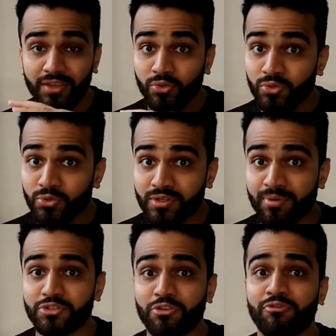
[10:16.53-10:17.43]
you used a
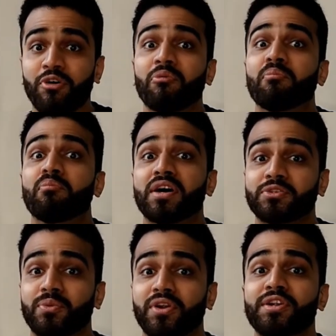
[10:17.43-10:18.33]
bunch of
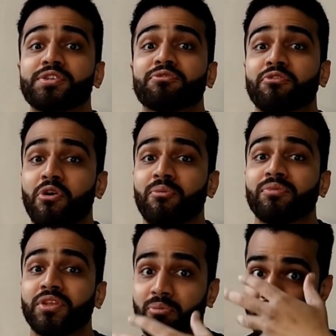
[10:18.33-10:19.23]
buzzwords
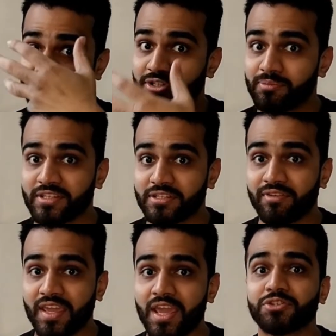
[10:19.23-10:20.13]
from the person's
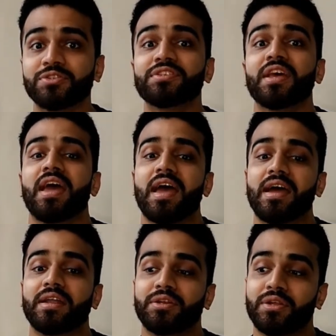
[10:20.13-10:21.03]
specifications
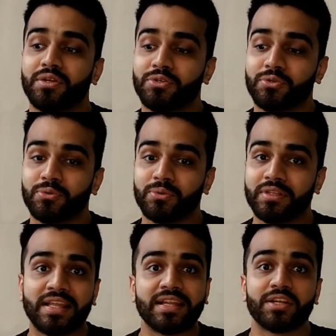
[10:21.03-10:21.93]
and you
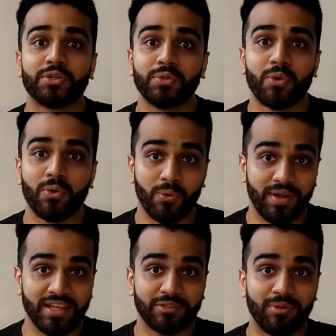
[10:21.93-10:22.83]
linked it to your
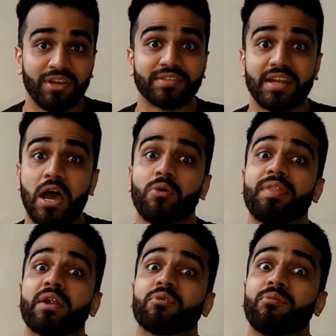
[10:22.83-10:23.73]
own experience and how
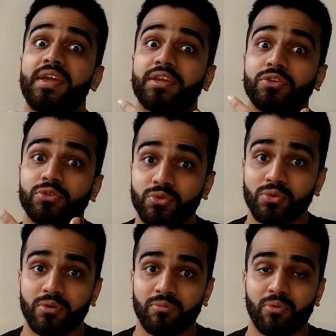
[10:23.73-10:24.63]
that would make
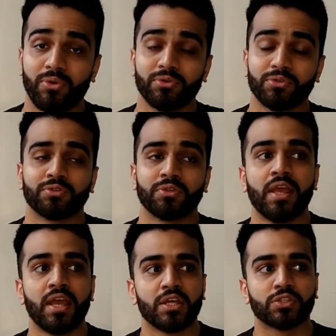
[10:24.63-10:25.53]
you more useful.
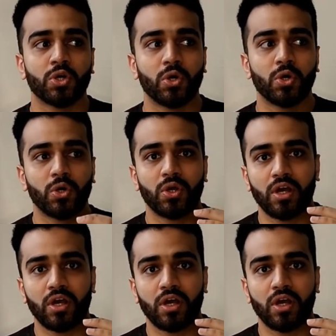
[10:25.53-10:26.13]
So